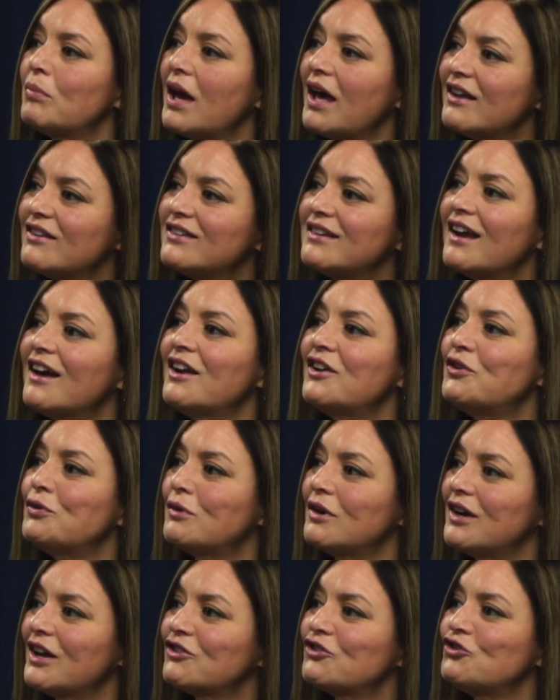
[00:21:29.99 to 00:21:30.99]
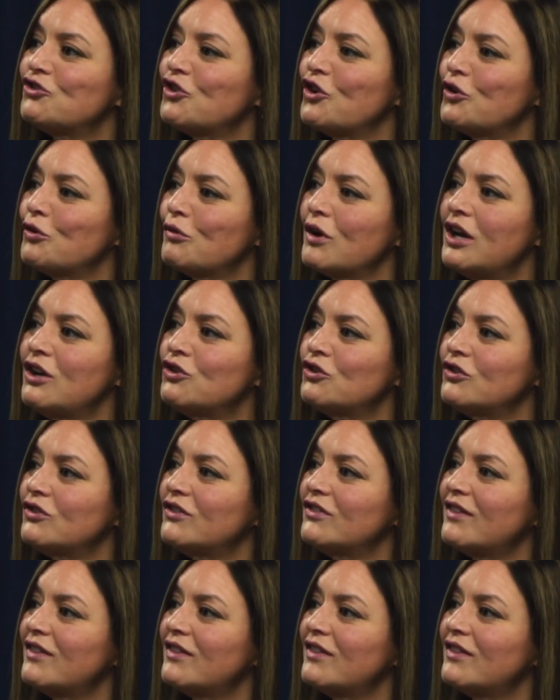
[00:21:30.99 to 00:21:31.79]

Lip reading: passed on to our next generations,